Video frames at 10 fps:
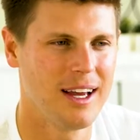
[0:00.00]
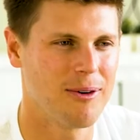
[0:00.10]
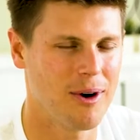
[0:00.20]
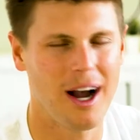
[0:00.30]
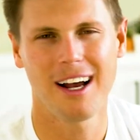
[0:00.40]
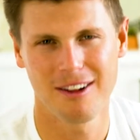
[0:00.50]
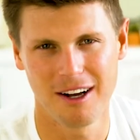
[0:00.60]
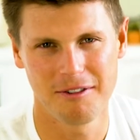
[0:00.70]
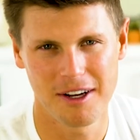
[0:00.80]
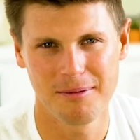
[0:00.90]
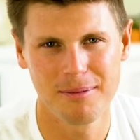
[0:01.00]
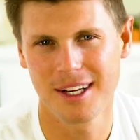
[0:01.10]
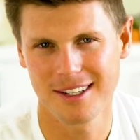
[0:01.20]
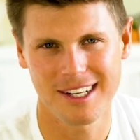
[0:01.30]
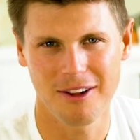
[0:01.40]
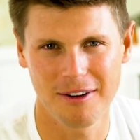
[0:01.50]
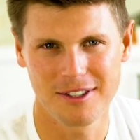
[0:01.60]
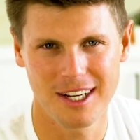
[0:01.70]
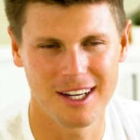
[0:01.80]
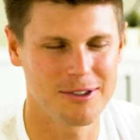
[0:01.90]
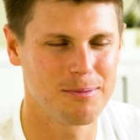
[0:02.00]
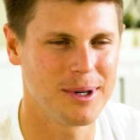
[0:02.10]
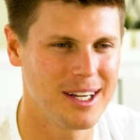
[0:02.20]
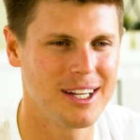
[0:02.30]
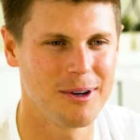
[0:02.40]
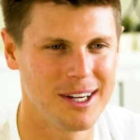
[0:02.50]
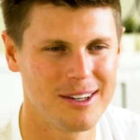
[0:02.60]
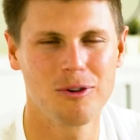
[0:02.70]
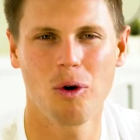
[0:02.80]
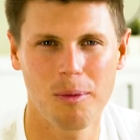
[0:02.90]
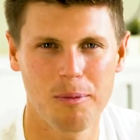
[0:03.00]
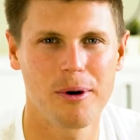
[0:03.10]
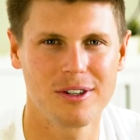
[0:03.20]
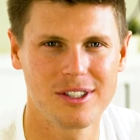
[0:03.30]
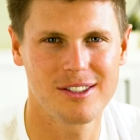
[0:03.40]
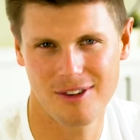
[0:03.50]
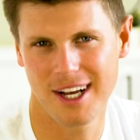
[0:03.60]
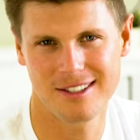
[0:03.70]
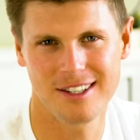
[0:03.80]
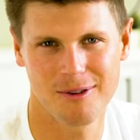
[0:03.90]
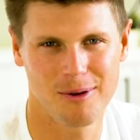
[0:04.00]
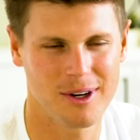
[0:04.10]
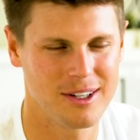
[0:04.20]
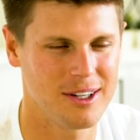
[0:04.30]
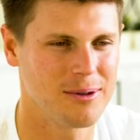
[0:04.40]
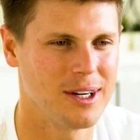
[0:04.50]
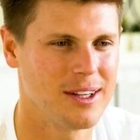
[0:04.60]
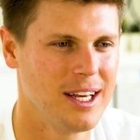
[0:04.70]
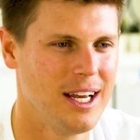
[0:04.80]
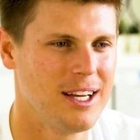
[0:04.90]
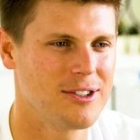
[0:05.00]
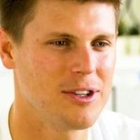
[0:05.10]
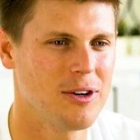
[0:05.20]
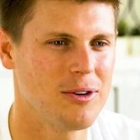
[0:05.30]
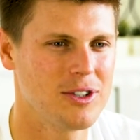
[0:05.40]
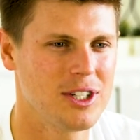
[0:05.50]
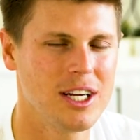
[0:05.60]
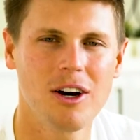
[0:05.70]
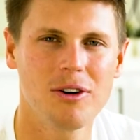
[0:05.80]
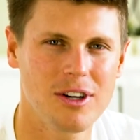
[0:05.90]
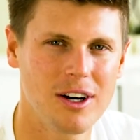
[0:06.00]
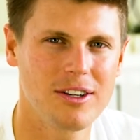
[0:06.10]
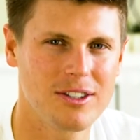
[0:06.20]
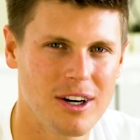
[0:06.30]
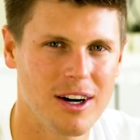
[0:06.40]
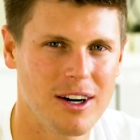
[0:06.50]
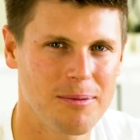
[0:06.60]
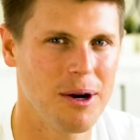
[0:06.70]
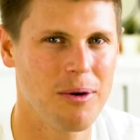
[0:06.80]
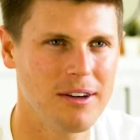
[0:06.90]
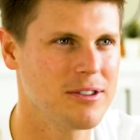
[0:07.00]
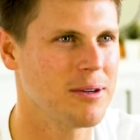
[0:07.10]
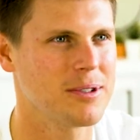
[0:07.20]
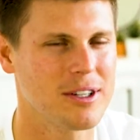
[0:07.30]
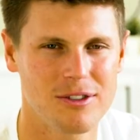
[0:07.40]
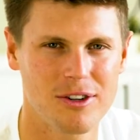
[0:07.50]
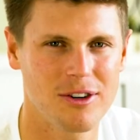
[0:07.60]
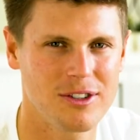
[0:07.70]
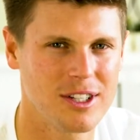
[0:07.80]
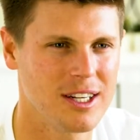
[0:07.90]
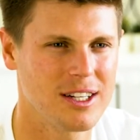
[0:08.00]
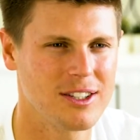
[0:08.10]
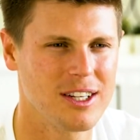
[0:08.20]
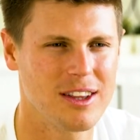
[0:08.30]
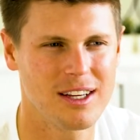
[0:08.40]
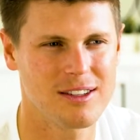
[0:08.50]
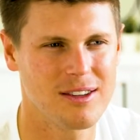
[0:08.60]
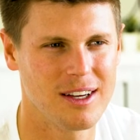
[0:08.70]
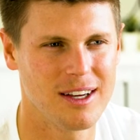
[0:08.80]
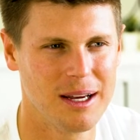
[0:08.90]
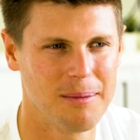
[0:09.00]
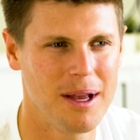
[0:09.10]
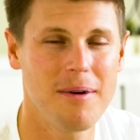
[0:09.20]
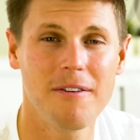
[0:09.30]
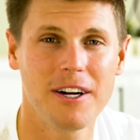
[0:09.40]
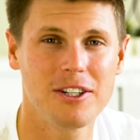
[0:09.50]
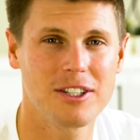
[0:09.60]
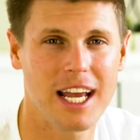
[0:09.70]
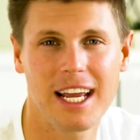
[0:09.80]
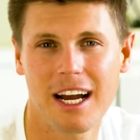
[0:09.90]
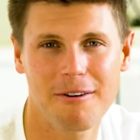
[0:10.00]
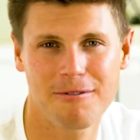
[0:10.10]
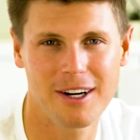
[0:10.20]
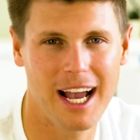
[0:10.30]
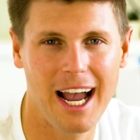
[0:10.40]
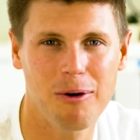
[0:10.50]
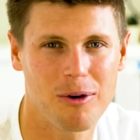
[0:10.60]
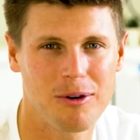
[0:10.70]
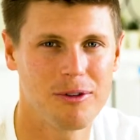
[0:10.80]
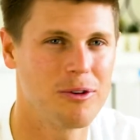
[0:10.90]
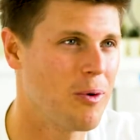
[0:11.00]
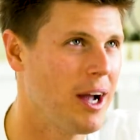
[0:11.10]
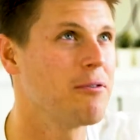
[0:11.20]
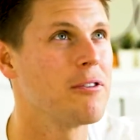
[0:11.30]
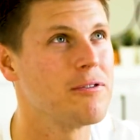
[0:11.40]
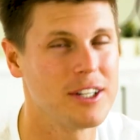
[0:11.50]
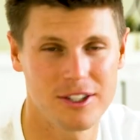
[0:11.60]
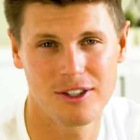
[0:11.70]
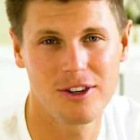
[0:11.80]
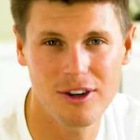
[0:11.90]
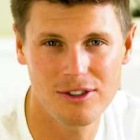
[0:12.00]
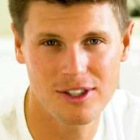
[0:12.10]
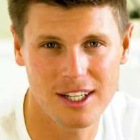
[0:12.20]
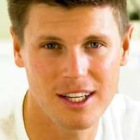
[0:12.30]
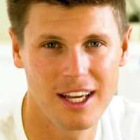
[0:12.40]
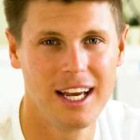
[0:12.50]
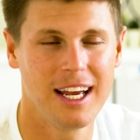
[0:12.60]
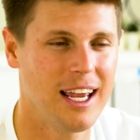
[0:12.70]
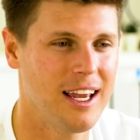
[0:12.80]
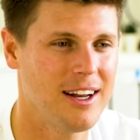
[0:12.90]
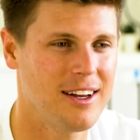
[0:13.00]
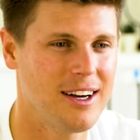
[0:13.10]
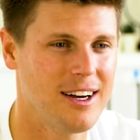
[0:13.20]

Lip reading: Well, I love it because I love sales. But anyway, normal person's last thing I wanna deal with. So she goes on to talk. My wife's upstairs nursing, and she thinks that maybe if I just hang out for an hour, the wife will finish nursing, and